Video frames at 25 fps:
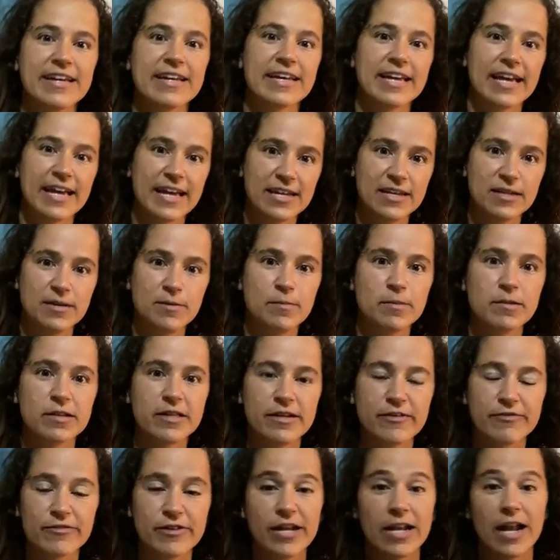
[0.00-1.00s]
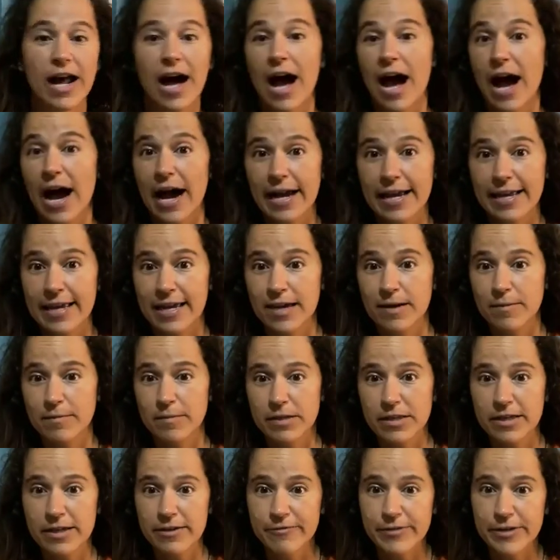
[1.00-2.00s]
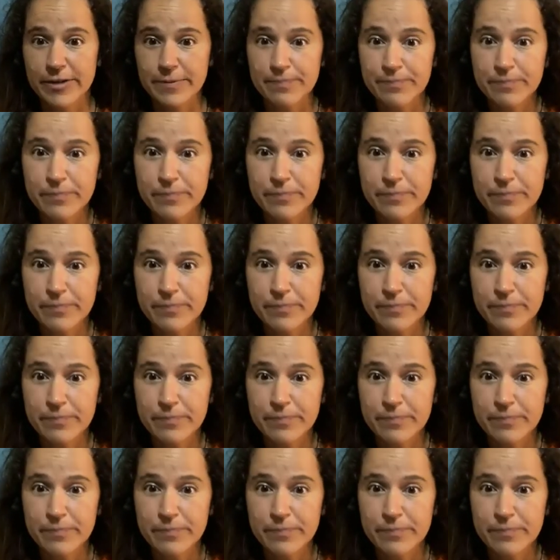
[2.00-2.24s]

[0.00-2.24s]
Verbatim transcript: Can you believe it? I can't believe it.